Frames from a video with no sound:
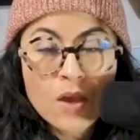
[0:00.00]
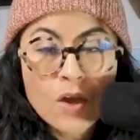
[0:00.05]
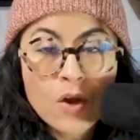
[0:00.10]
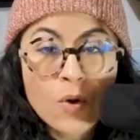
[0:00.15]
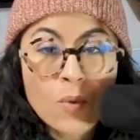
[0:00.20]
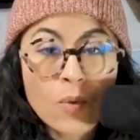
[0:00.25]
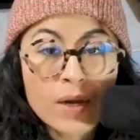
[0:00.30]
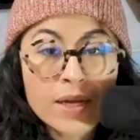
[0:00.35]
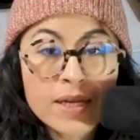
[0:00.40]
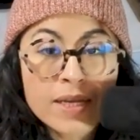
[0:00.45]

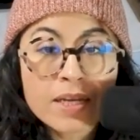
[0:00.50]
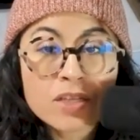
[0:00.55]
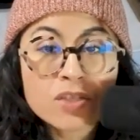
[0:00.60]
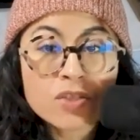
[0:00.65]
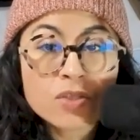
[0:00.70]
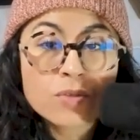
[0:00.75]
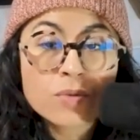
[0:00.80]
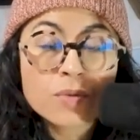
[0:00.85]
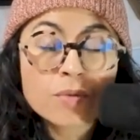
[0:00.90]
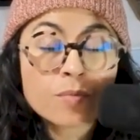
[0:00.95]
What can I
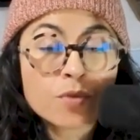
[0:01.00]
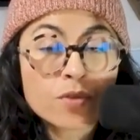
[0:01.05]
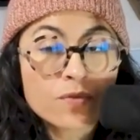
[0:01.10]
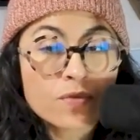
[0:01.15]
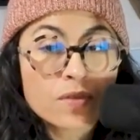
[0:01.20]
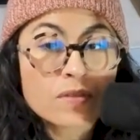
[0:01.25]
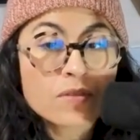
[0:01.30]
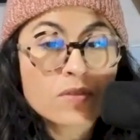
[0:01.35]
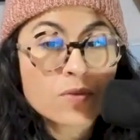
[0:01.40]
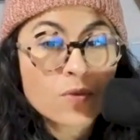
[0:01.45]
do to improve
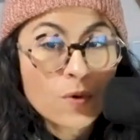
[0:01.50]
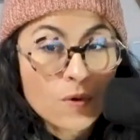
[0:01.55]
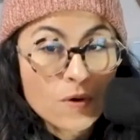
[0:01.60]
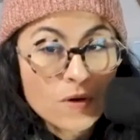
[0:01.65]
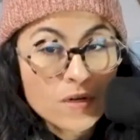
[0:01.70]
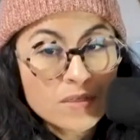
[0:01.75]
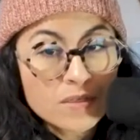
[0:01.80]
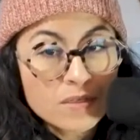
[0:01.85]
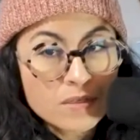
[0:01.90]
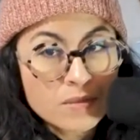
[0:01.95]
the
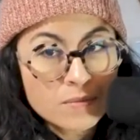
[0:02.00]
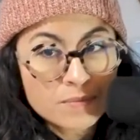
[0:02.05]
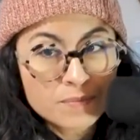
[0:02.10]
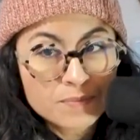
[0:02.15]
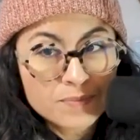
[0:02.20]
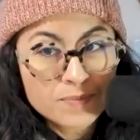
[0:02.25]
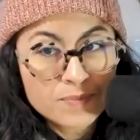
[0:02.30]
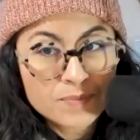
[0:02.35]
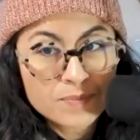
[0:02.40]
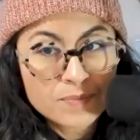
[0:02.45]
scores
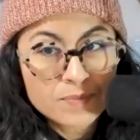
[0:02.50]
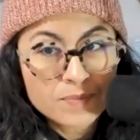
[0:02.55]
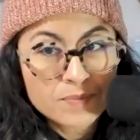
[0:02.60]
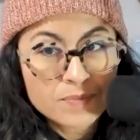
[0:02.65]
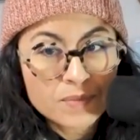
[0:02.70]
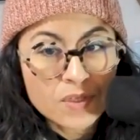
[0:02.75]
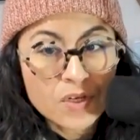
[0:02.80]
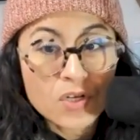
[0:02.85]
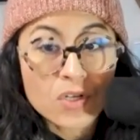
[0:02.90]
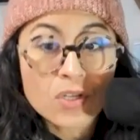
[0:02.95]

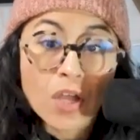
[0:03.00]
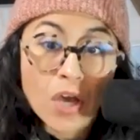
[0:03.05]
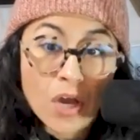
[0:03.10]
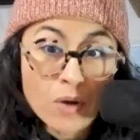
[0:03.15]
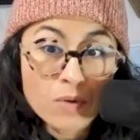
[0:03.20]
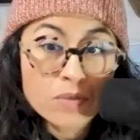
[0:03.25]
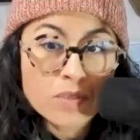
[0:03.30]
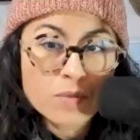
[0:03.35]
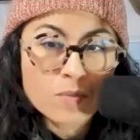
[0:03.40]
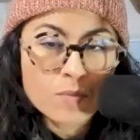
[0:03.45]
that are
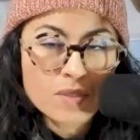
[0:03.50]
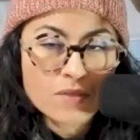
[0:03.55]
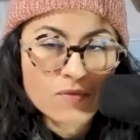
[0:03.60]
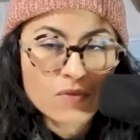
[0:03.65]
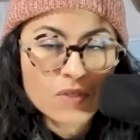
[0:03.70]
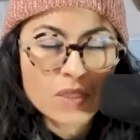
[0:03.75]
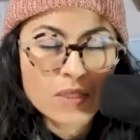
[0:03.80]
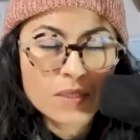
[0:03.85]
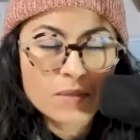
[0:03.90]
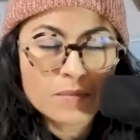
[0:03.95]
low
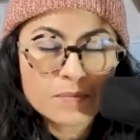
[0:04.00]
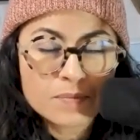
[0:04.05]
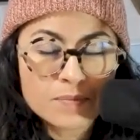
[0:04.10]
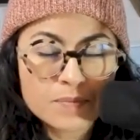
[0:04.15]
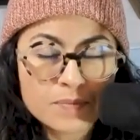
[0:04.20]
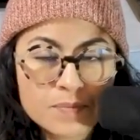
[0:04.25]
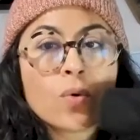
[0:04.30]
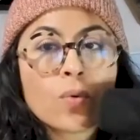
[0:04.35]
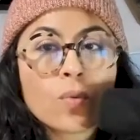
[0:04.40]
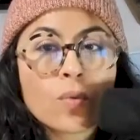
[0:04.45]
specifically?
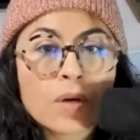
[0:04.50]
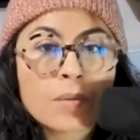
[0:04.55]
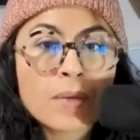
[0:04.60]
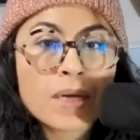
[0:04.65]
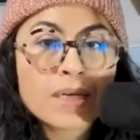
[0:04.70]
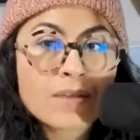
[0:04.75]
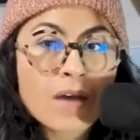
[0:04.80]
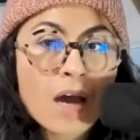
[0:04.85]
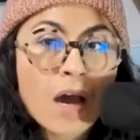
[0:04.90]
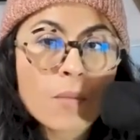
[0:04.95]
What are
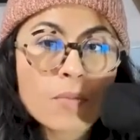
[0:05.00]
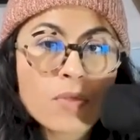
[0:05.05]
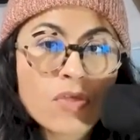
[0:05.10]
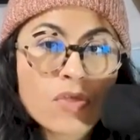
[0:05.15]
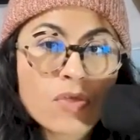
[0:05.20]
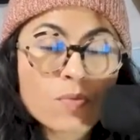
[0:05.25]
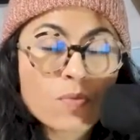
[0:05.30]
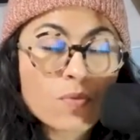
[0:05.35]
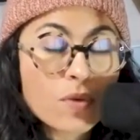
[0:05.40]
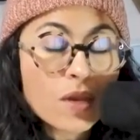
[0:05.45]
my top
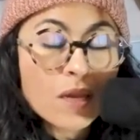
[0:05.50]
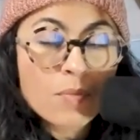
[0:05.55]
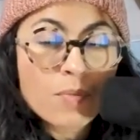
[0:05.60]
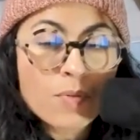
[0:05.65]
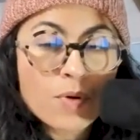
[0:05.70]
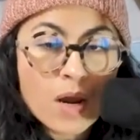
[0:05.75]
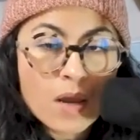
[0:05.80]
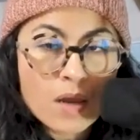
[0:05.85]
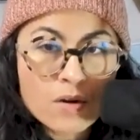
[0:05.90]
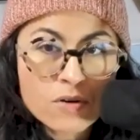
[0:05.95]
3
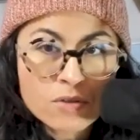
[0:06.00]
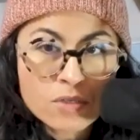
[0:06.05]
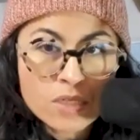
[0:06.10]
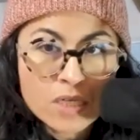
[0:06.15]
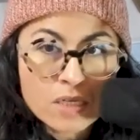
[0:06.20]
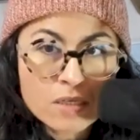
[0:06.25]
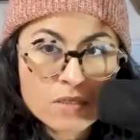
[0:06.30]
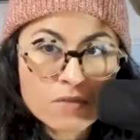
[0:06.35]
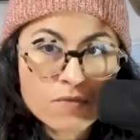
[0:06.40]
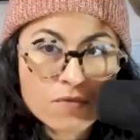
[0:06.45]

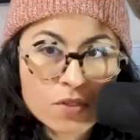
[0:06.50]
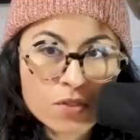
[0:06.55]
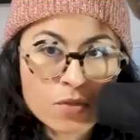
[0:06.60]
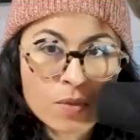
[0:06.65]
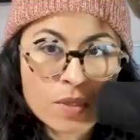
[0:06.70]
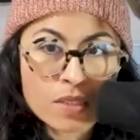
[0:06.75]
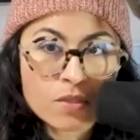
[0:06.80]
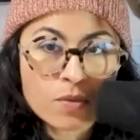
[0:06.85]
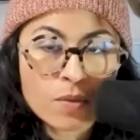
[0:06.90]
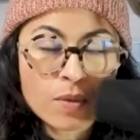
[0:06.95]
priorities for
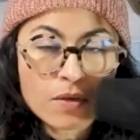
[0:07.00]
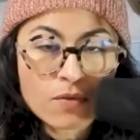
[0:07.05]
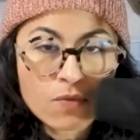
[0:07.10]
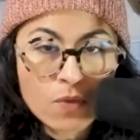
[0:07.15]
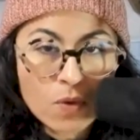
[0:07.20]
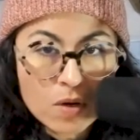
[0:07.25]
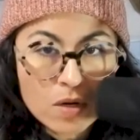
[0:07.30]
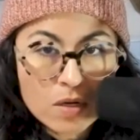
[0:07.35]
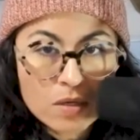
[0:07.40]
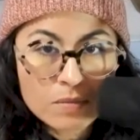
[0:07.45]

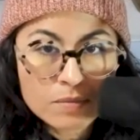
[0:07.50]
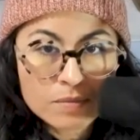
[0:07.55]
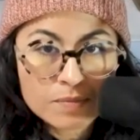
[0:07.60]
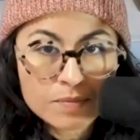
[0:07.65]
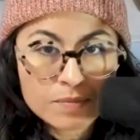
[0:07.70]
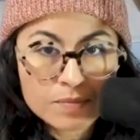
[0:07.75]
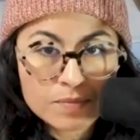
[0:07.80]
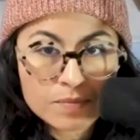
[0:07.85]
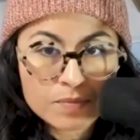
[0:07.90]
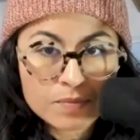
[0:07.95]
2024?
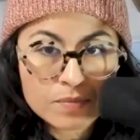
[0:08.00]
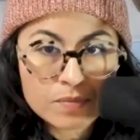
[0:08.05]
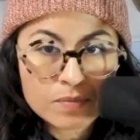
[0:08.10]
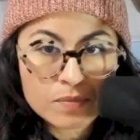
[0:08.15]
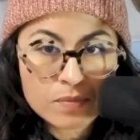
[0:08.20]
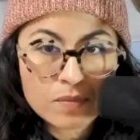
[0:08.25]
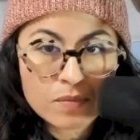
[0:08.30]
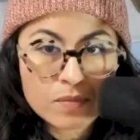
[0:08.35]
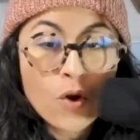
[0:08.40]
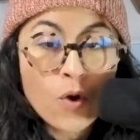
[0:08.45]

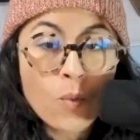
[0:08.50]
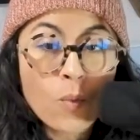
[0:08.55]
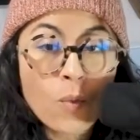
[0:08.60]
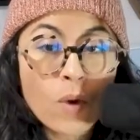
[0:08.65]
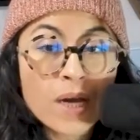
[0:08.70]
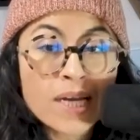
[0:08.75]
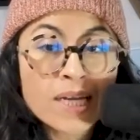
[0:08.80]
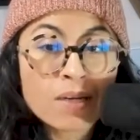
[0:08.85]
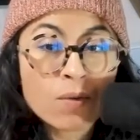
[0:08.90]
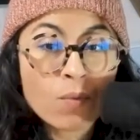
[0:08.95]

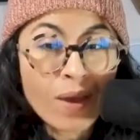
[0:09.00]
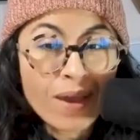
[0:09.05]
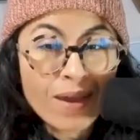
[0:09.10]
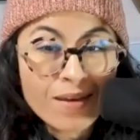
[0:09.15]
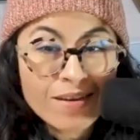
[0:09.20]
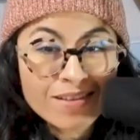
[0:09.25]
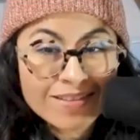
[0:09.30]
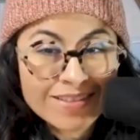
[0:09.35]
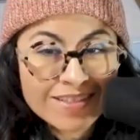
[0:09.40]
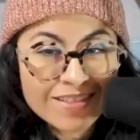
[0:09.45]
What can
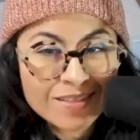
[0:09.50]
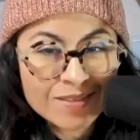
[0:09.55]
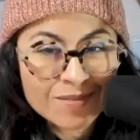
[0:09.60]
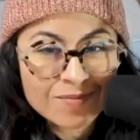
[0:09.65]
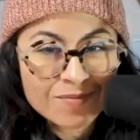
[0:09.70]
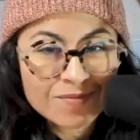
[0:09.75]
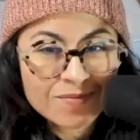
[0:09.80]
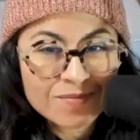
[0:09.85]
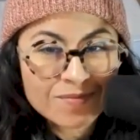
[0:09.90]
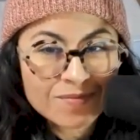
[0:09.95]
wait?
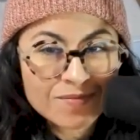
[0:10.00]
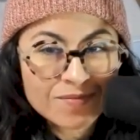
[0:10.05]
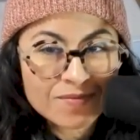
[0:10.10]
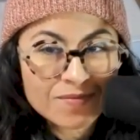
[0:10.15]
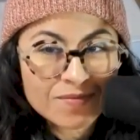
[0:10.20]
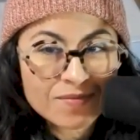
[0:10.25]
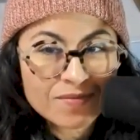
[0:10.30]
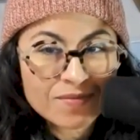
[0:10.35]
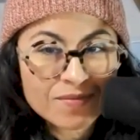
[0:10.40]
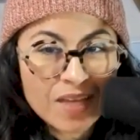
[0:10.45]

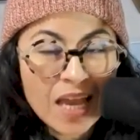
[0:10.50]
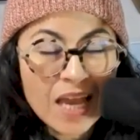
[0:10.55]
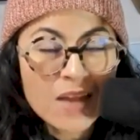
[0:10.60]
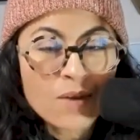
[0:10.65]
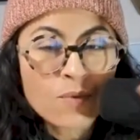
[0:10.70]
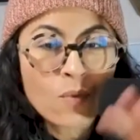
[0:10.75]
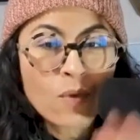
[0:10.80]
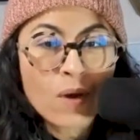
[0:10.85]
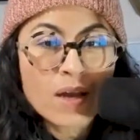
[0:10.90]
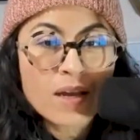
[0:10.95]

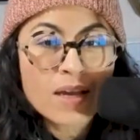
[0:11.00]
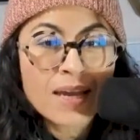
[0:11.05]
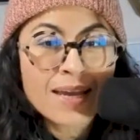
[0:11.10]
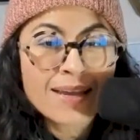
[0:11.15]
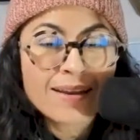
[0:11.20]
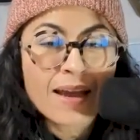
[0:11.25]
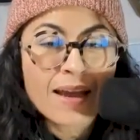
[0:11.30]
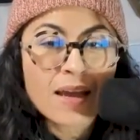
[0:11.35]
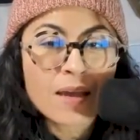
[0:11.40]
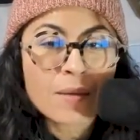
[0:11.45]
And what
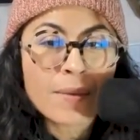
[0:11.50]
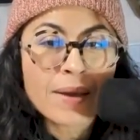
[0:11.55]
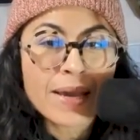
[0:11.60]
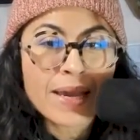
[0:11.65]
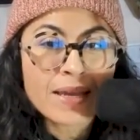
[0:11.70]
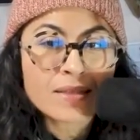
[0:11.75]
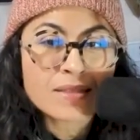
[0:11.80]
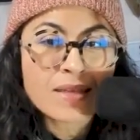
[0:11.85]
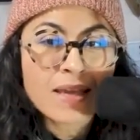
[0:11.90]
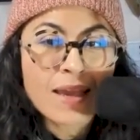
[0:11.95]
can I
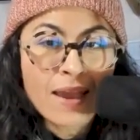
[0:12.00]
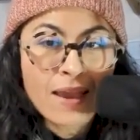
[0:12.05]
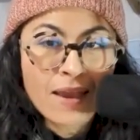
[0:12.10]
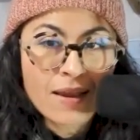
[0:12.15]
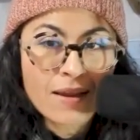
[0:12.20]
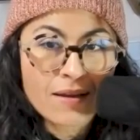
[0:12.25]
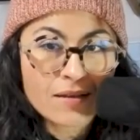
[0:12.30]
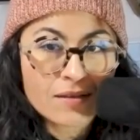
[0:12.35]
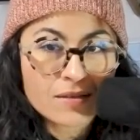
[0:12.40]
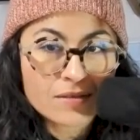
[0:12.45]

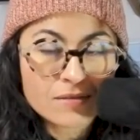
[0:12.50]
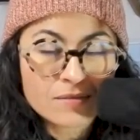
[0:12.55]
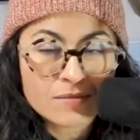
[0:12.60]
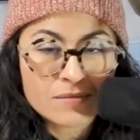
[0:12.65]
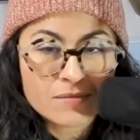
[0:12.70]
maintain?